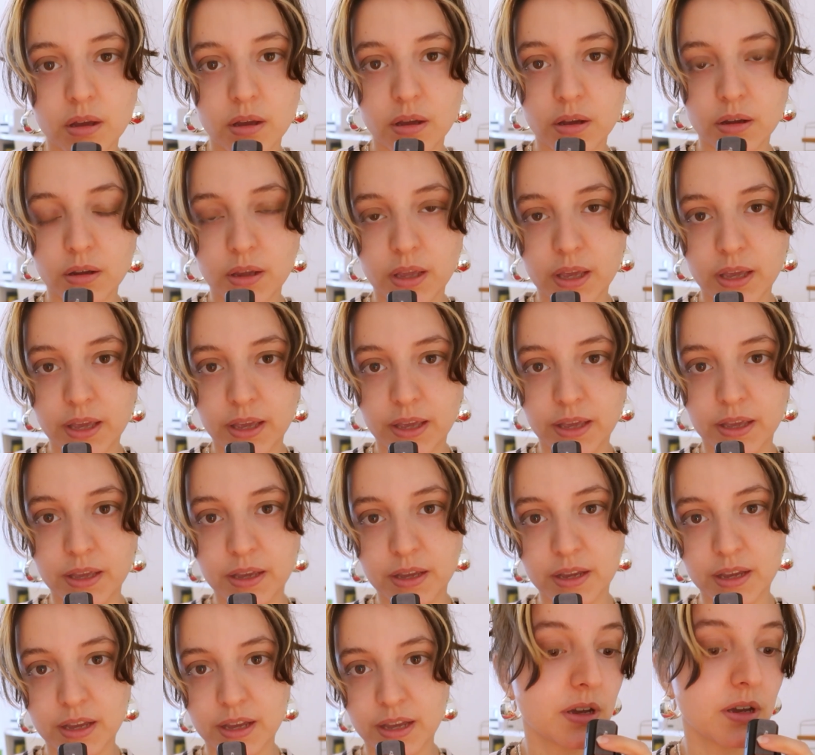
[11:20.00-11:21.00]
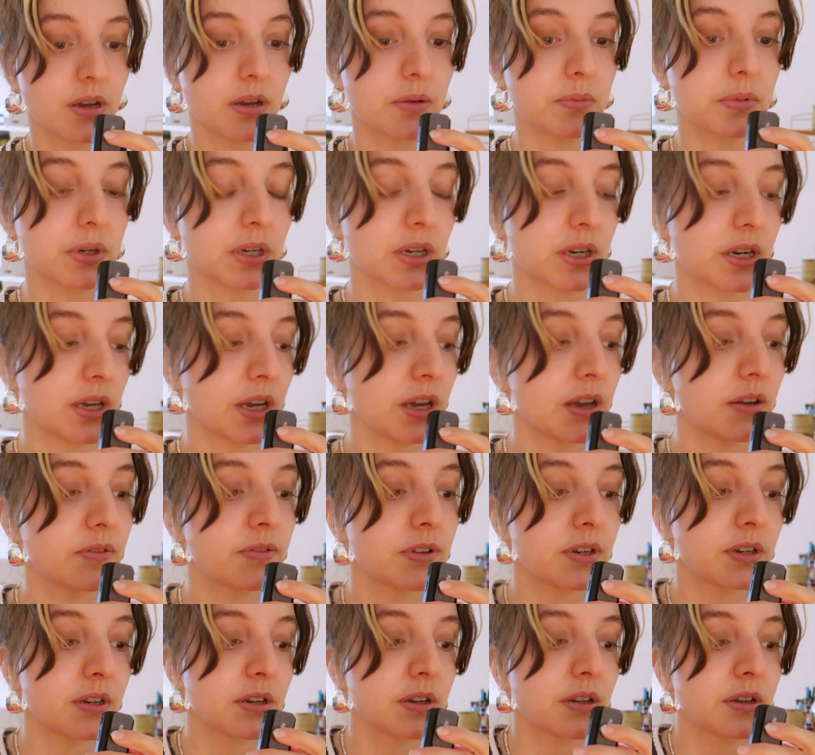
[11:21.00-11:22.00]
Okay, I'm gonna have
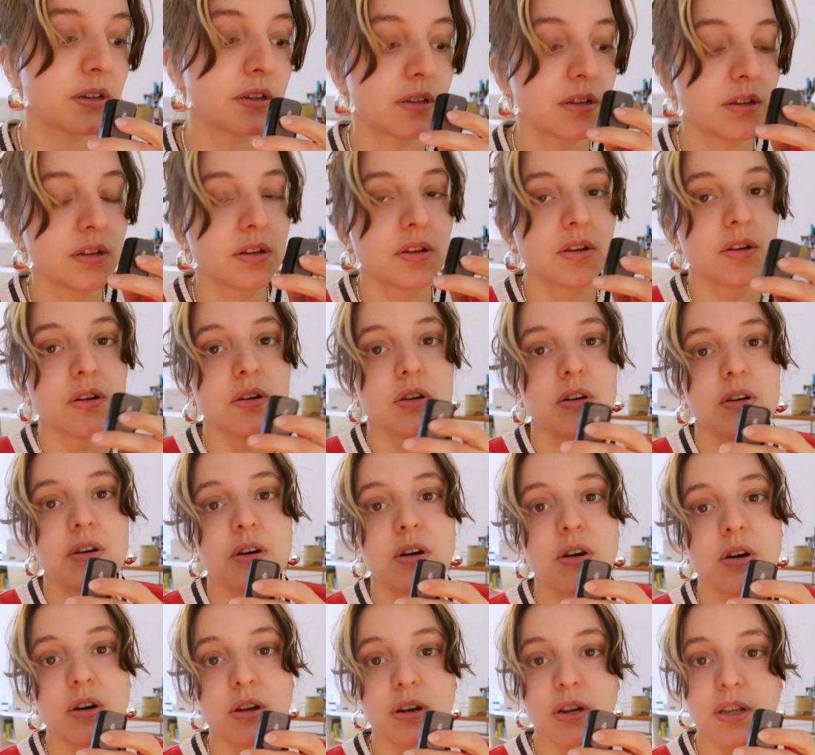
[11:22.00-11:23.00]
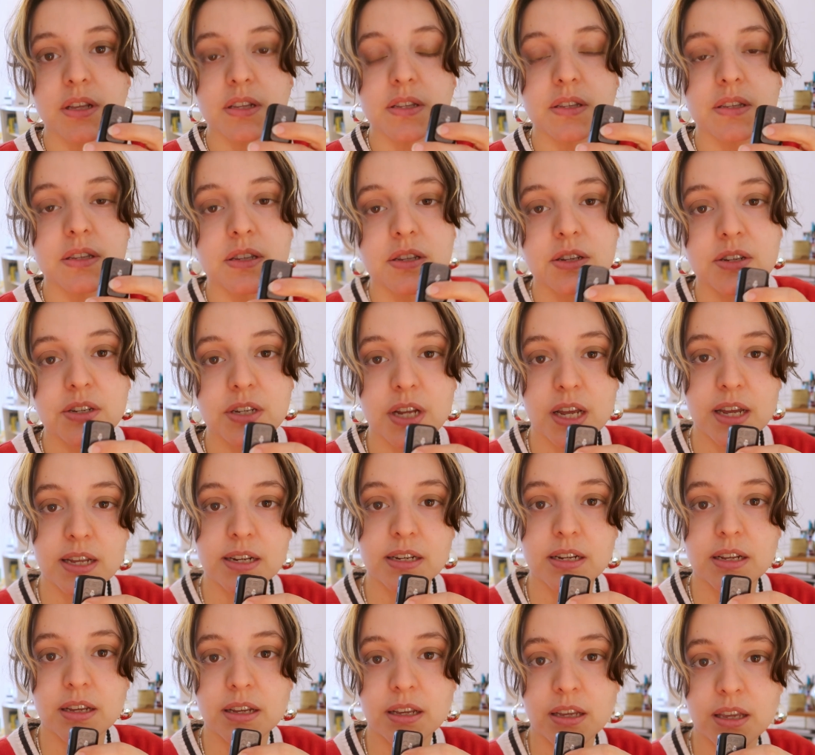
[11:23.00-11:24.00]
an honest chat,
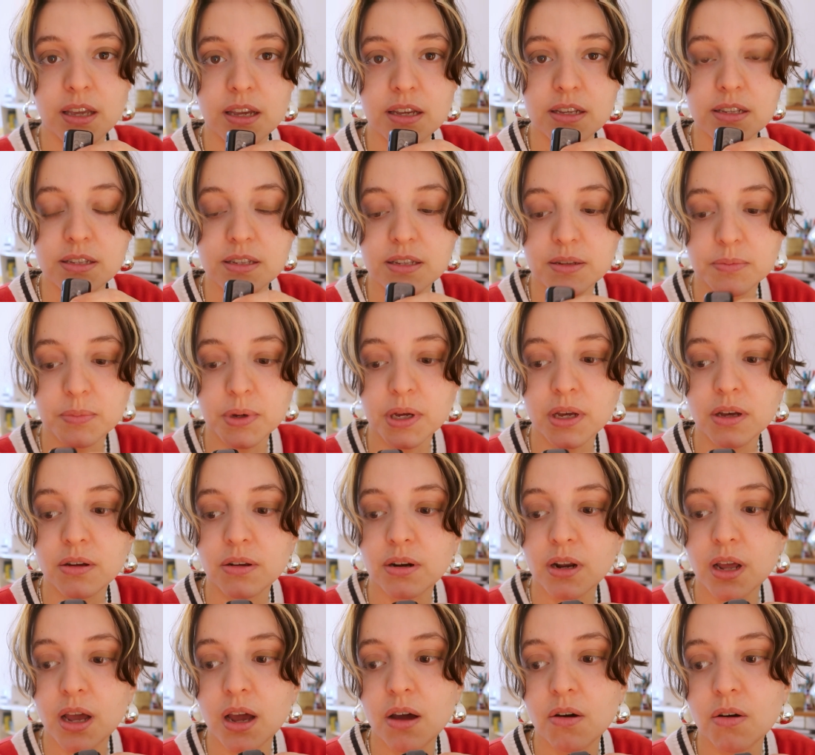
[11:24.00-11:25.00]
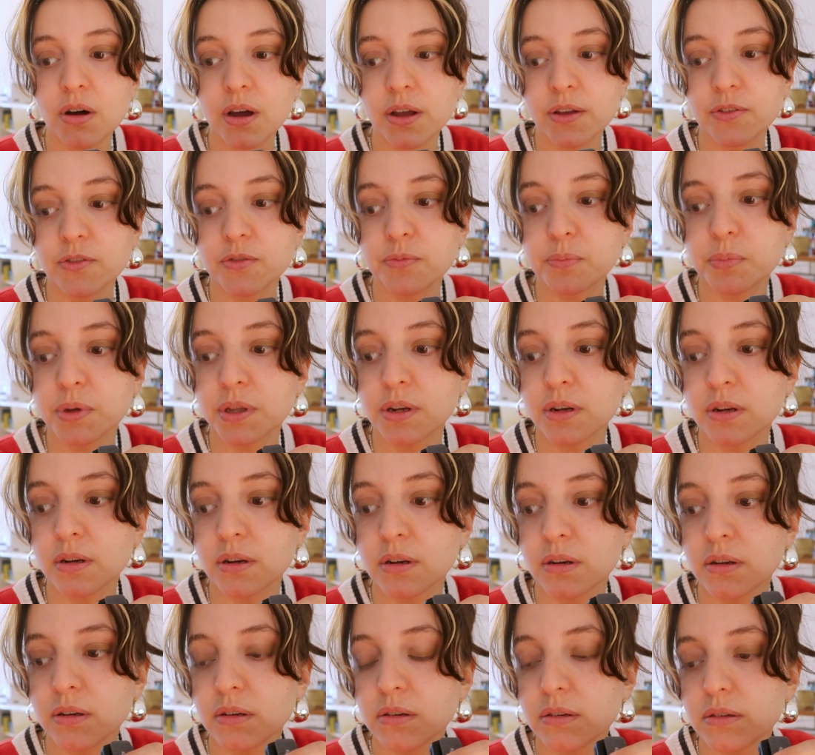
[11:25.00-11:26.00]
I guess, about how I've
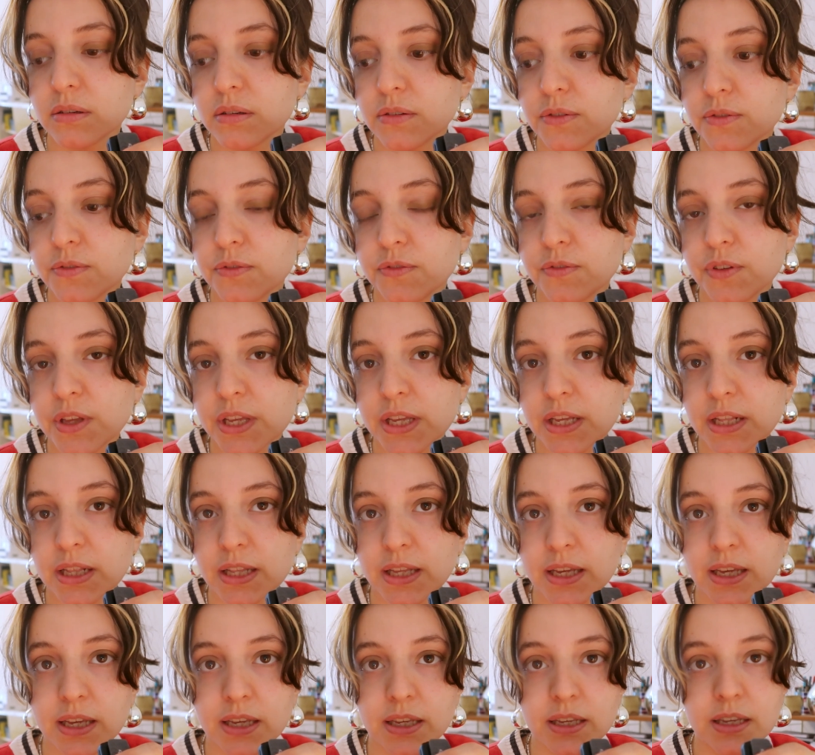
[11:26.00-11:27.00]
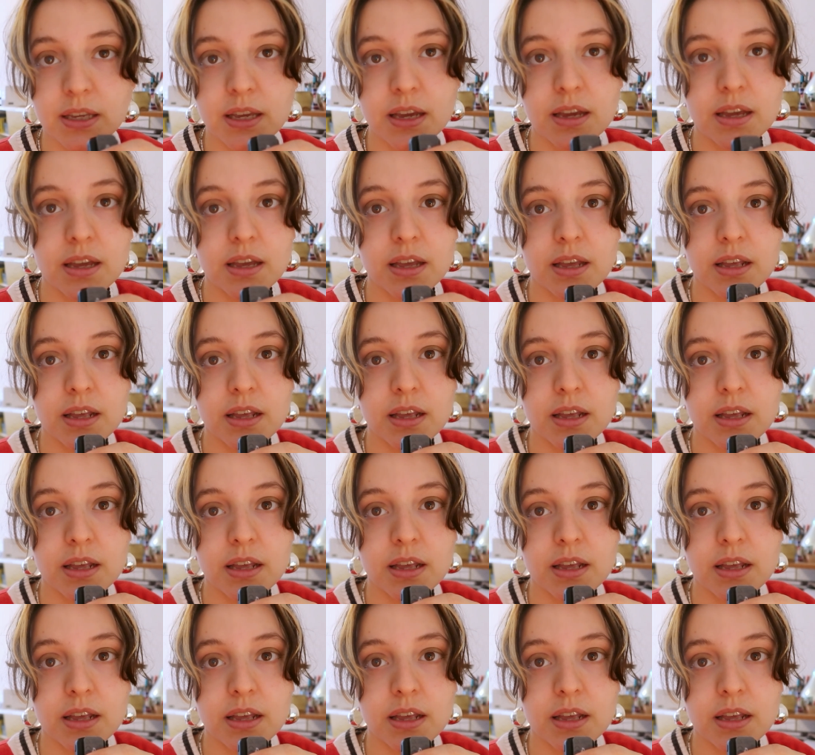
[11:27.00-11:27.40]
been feeling.